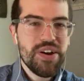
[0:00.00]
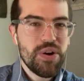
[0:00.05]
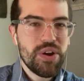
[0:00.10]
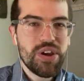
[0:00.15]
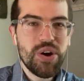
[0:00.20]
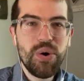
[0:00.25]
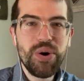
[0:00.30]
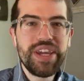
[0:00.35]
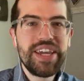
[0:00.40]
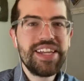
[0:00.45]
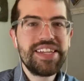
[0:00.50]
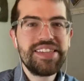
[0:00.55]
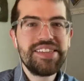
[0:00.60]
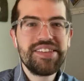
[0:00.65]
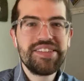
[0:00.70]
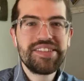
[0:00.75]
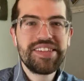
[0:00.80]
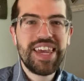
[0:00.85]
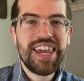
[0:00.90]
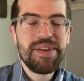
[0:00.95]
going into
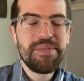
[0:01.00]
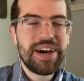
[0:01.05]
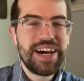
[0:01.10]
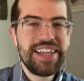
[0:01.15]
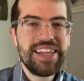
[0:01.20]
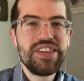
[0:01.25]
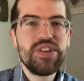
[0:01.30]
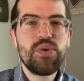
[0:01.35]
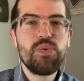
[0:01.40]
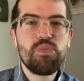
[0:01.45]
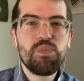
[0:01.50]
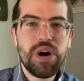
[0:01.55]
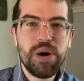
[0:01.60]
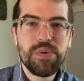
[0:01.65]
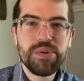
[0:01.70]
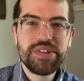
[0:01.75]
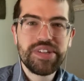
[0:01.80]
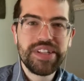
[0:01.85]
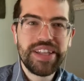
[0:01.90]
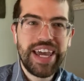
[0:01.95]
this game, I didn't know what
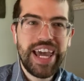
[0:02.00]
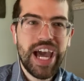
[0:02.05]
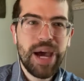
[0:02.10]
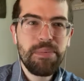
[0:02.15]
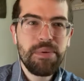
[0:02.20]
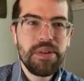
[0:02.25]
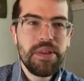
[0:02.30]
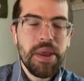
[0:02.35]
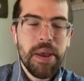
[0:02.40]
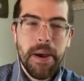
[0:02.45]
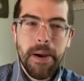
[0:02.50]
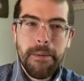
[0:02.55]
was going to happen.